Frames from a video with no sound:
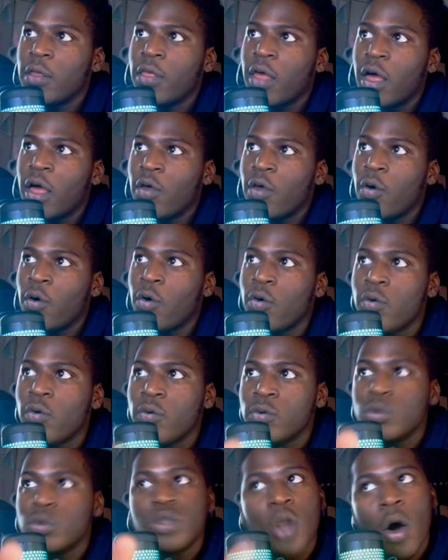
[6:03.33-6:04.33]
who
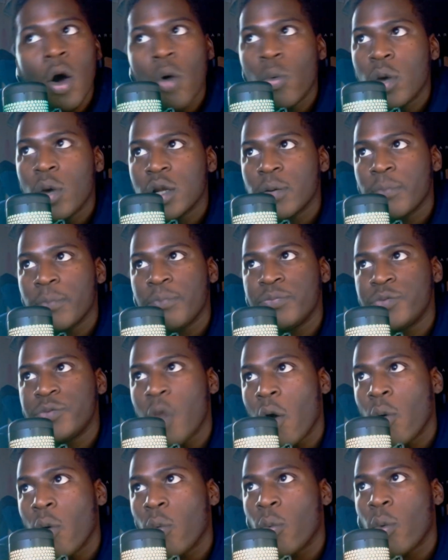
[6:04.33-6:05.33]
don't want to
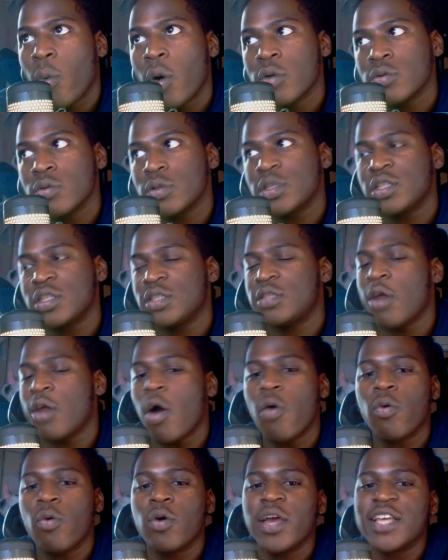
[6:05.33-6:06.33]
don't want don't
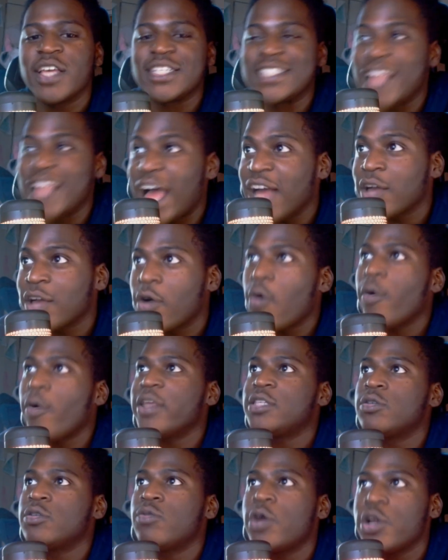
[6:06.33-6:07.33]
is not going to
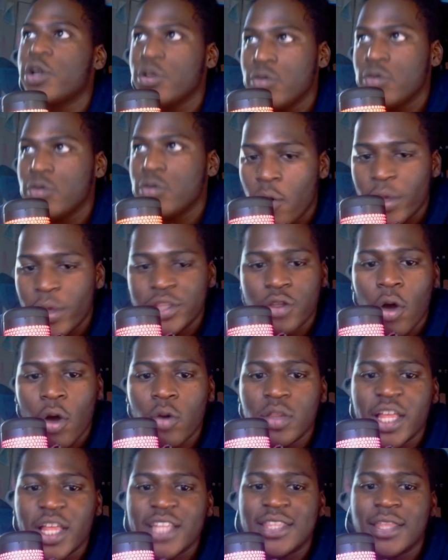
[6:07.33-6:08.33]
where you going don't
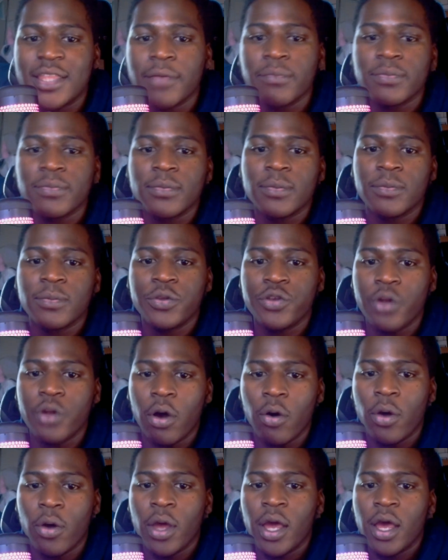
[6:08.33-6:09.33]
let them you know
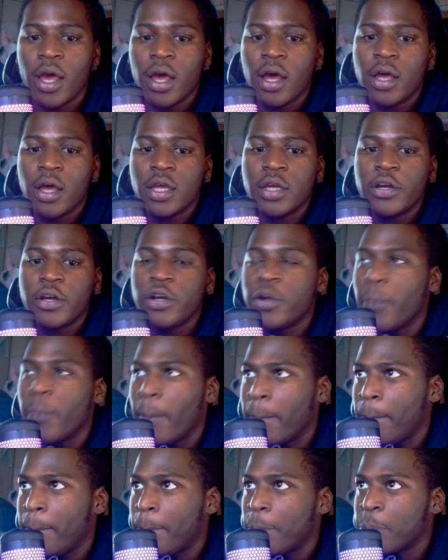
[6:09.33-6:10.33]

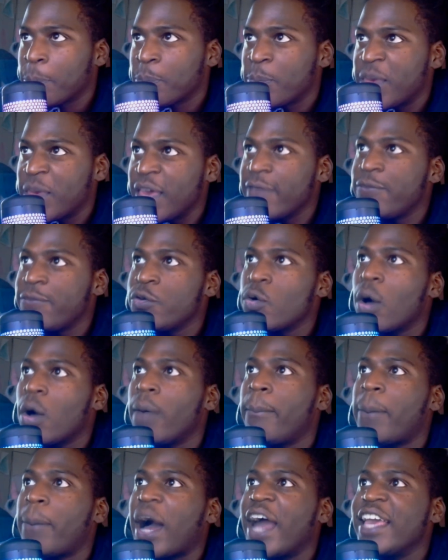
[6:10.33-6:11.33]
give you a
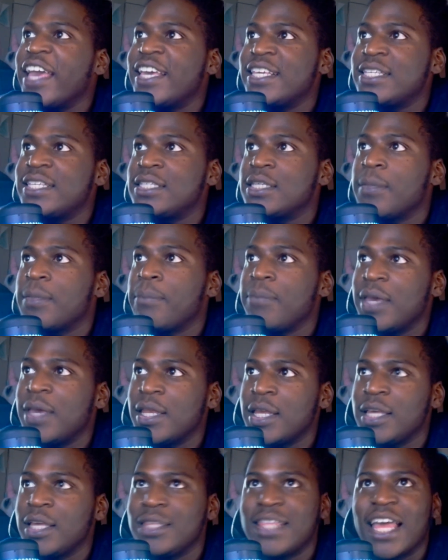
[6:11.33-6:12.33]
bias,
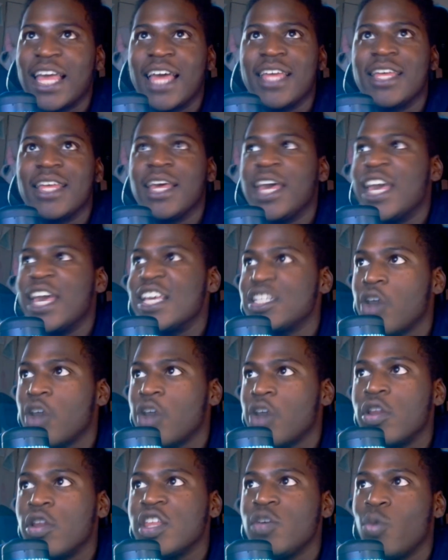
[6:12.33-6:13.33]
meaning that it's
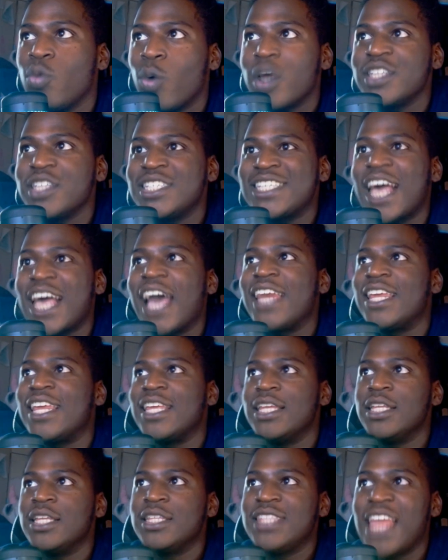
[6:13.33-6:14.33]
only one-sided.
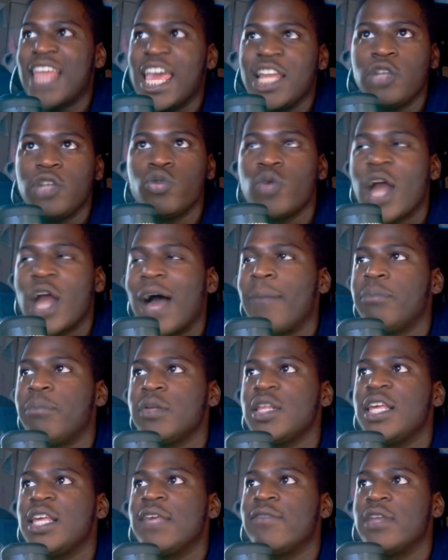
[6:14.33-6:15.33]
They do not
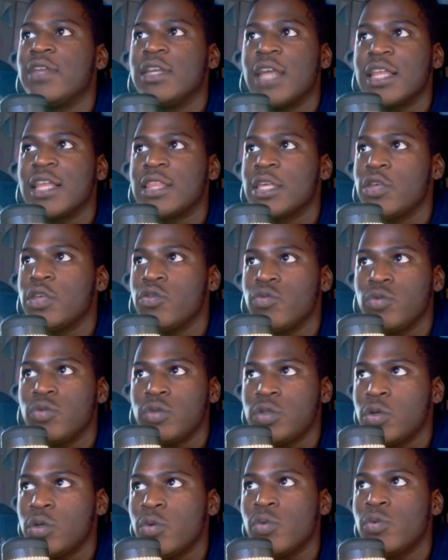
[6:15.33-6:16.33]
believe in nothing you
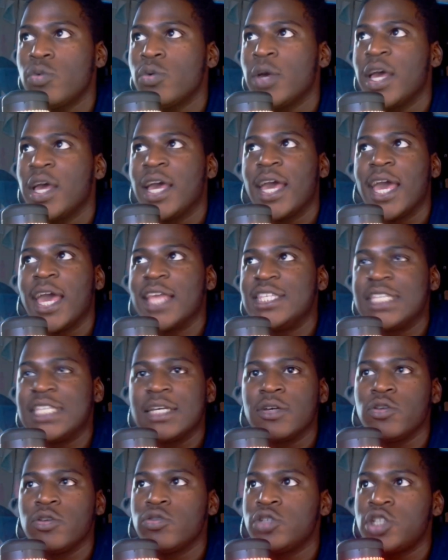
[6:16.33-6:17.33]
do until
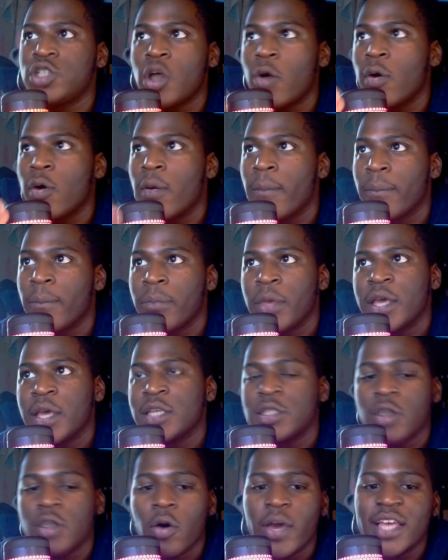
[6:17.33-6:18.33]
you show them.
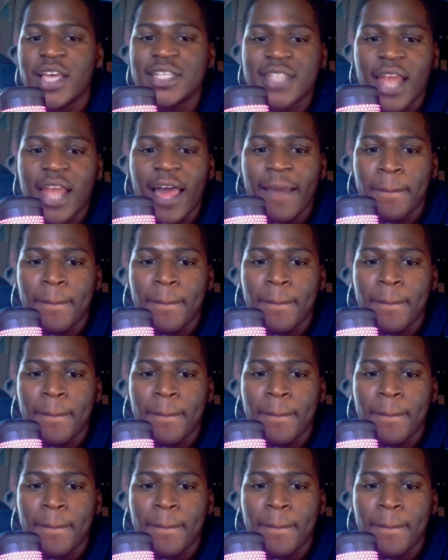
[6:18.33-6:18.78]
So it's like,